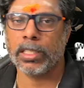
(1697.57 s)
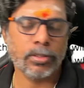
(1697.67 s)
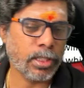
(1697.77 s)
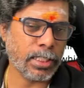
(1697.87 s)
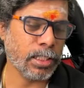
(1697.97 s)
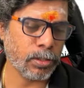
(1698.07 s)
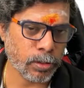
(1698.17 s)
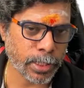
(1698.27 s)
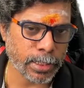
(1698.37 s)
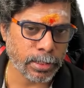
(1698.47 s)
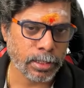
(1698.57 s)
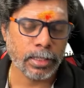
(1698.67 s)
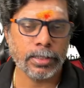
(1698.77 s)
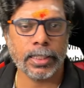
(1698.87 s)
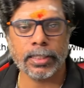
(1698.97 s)
So that is how you can
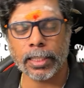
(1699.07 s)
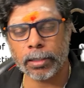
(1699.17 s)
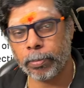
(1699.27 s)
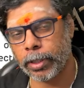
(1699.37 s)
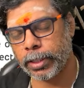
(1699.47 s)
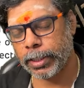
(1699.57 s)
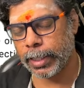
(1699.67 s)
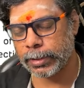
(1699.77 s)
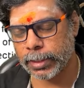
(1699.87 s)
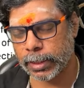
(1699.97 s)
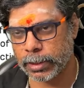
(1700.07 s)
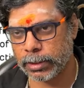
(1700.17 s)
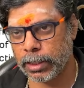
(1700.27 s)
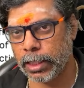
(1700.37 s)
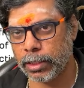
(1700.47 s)
check the other party transactions
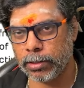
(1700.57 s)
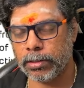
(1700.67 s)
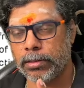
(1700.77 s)
and